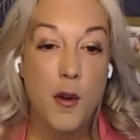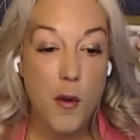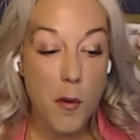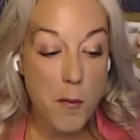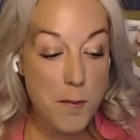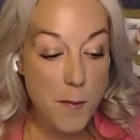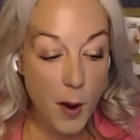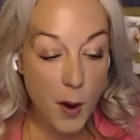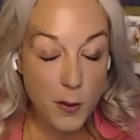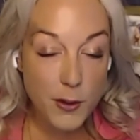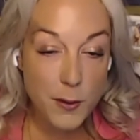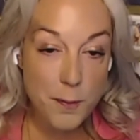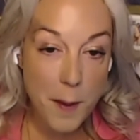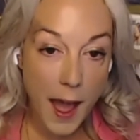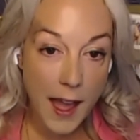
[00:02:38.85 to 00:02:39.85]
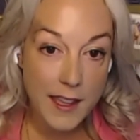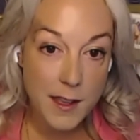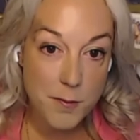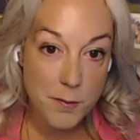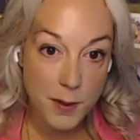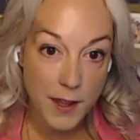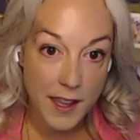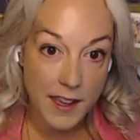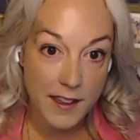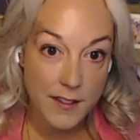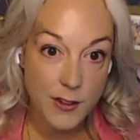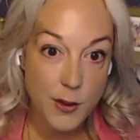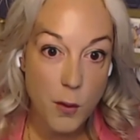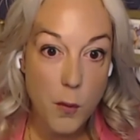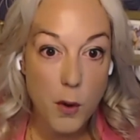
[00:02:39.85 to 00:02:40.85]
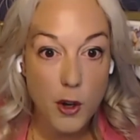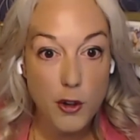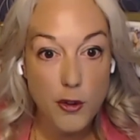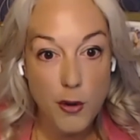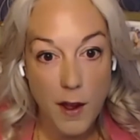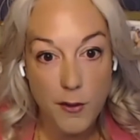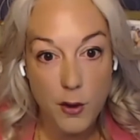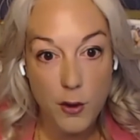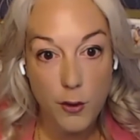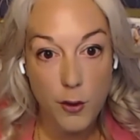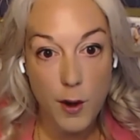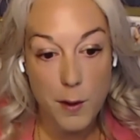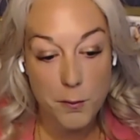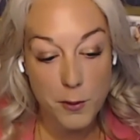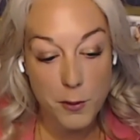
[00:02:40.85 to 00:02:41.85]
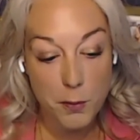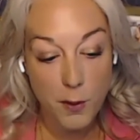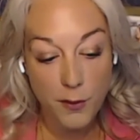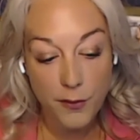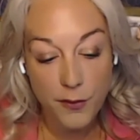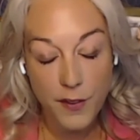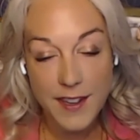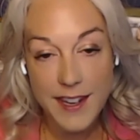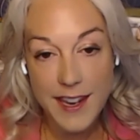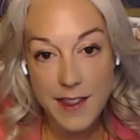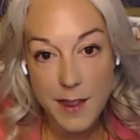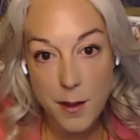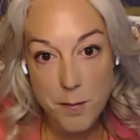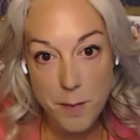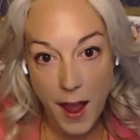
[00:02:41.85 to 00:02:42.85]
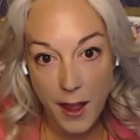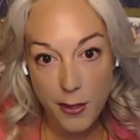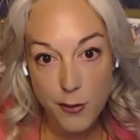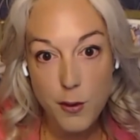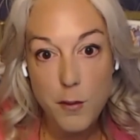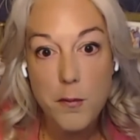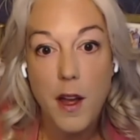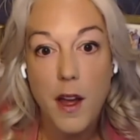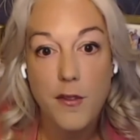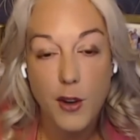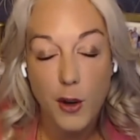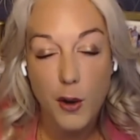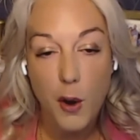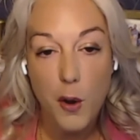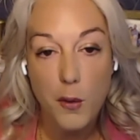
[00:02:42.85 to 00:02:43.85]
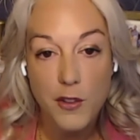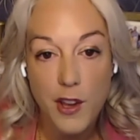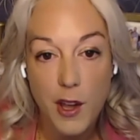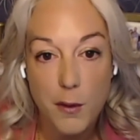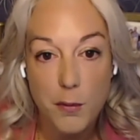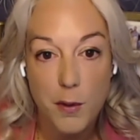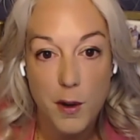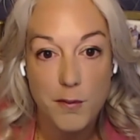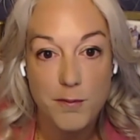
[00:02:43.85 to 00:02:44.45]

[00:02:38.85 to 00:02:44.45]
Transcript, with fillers: most pack and plays or travel cribs will fit in the bathroom of your hotel room.